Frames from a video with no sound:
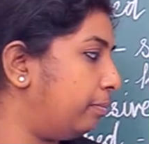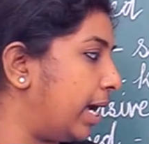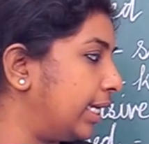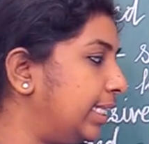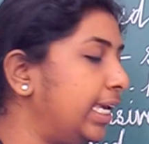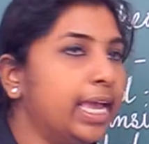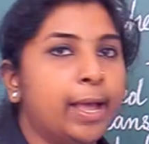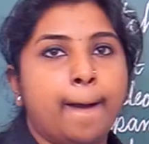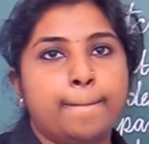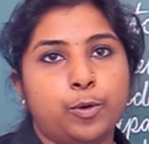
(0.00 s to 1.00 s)
by the
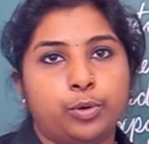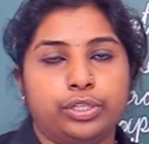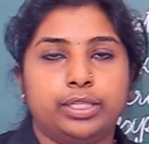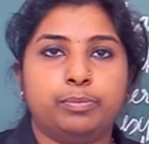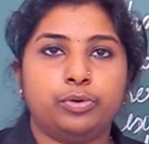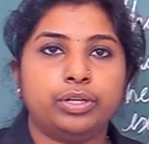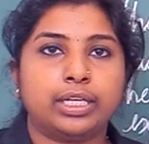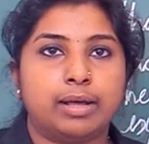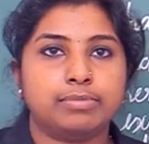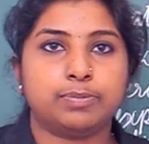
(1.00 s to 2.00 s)
moon. The moon
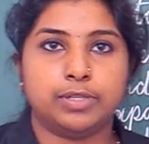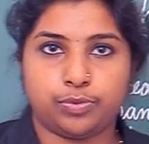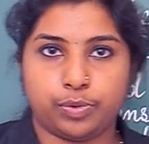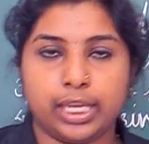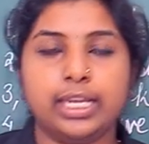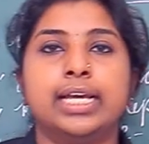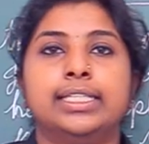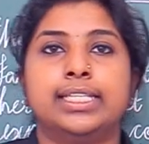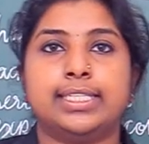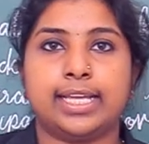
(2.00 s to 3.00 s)
comes between
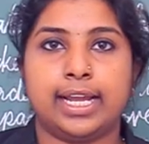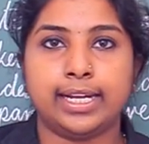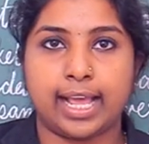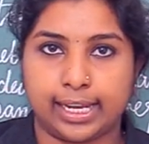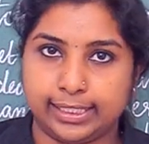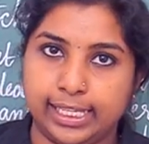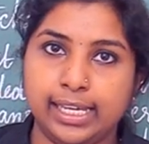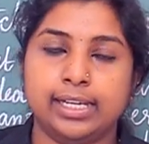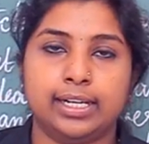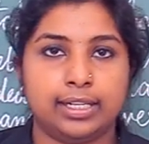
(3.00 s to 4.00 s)
the sun and
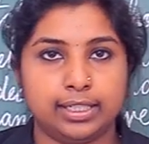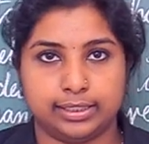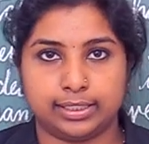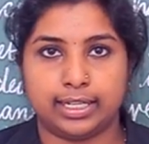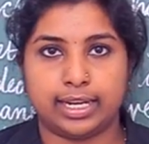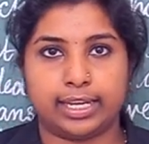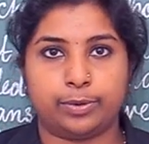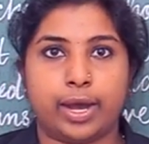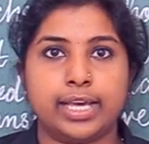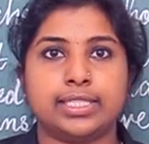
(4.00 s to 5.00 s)
the earth.
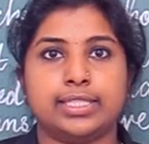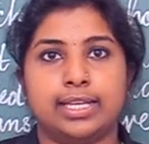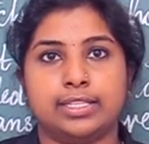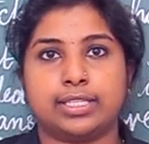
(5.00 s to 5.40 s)
Likewise, the